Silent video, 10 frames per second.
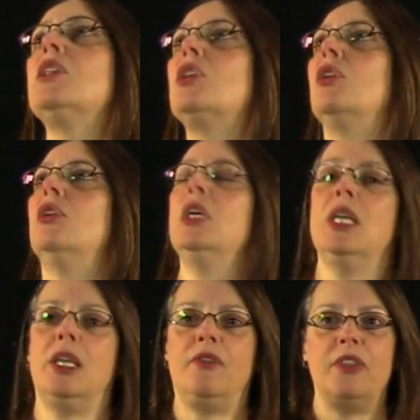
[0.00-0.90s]
So
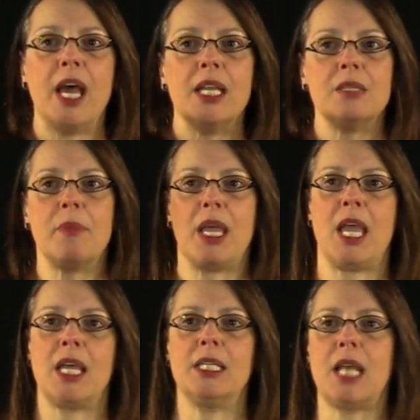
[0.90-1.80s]
if that's my
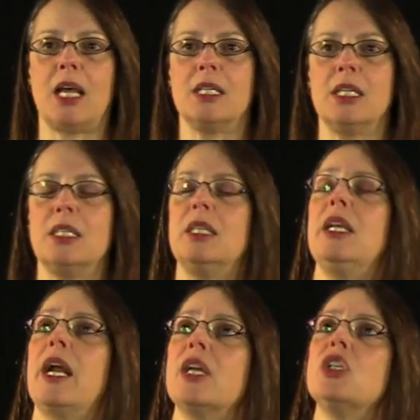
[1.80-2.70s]
x-axis
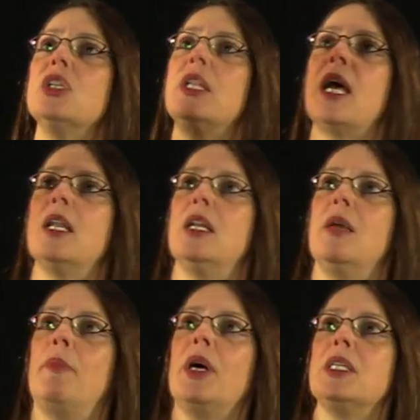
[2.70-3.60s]
direction, then
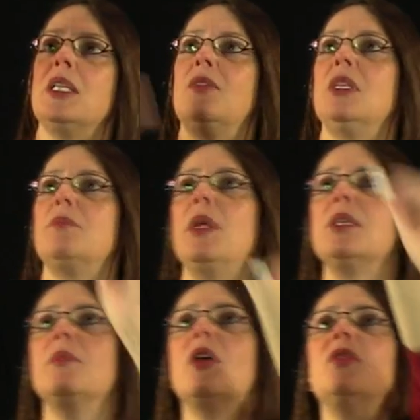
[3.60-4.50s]
a positive
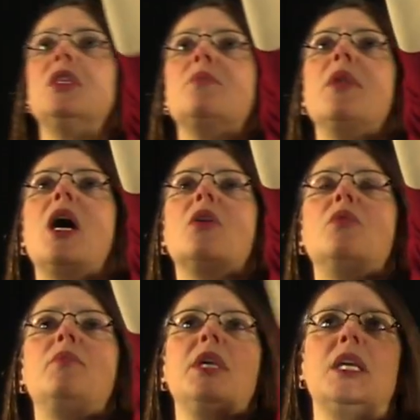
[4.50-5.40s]
displacement of this block
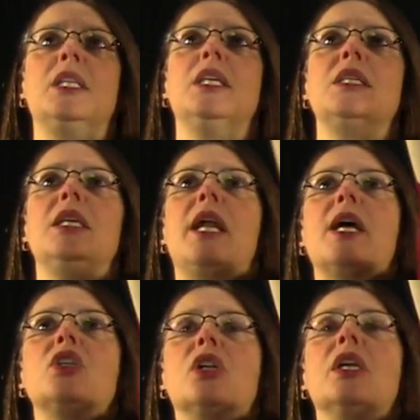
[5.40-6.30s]
will be in this
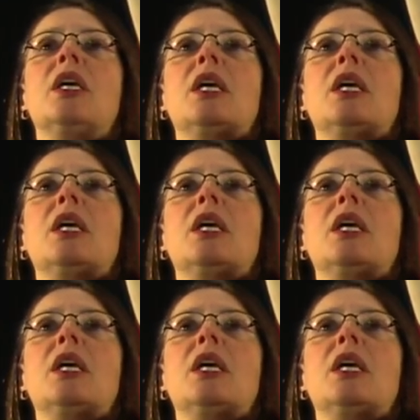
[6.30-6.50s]
direction.